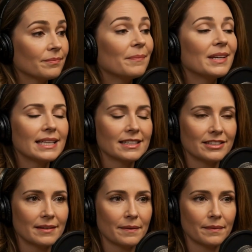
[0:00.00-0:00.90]
Please
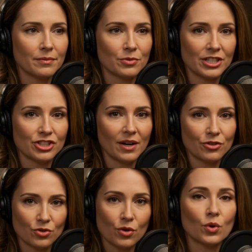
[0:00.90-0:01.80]
reach out
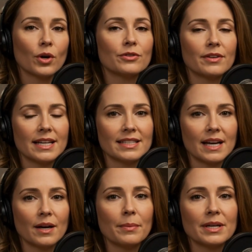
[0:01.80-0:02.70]
to a qualified
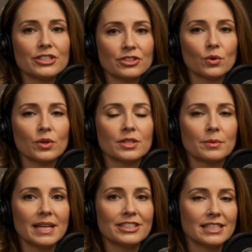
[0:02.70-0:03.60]
therapist or a
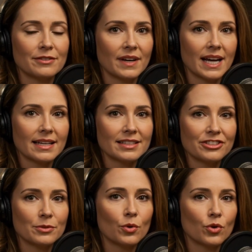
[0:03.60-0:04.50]
domestic violence
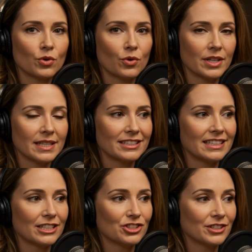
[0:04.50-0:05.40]
support
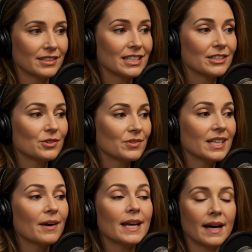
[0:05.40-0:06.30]
organization in your
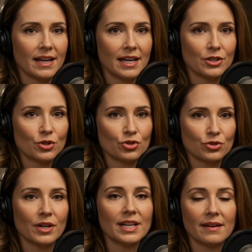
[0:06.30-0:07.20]
area. You do
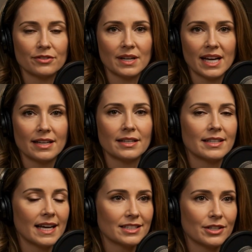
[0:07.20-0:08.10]
not have to handle
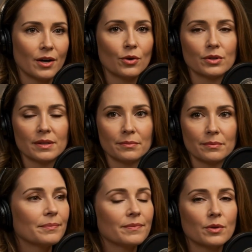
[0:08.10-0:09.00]
that alone.
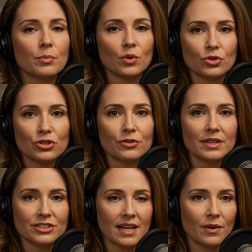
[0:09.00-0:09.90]
For most of
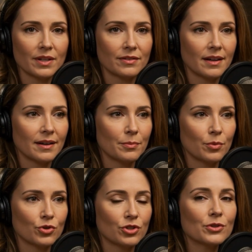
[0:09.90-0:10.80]
us, however,
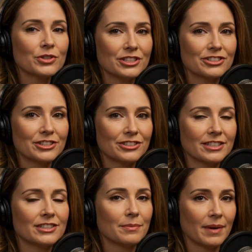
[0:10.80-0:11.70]
emotional distance
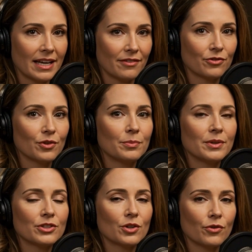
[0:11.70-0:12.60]
is a painful but
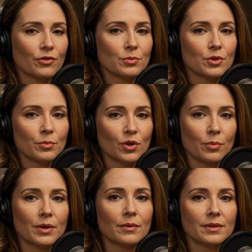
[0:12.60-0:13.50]
solvable
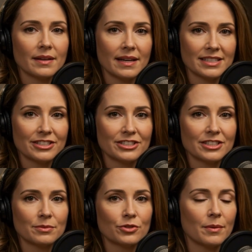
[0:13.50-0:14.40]
problem. It's a
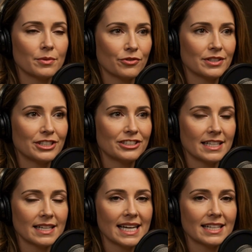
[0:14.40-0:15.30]
symptom of a
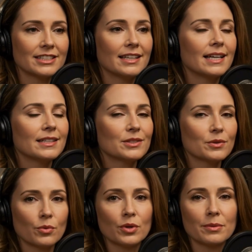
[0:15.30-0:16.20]
disconnect that,
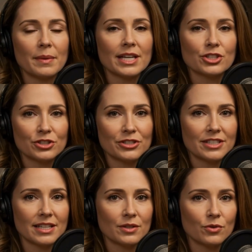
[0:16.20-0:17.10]
with patience
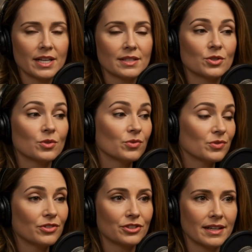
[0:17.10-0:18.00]
and the right
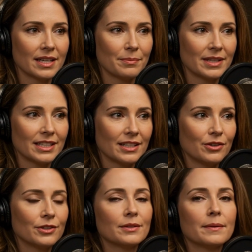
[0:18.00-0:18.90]
tools, can be healed.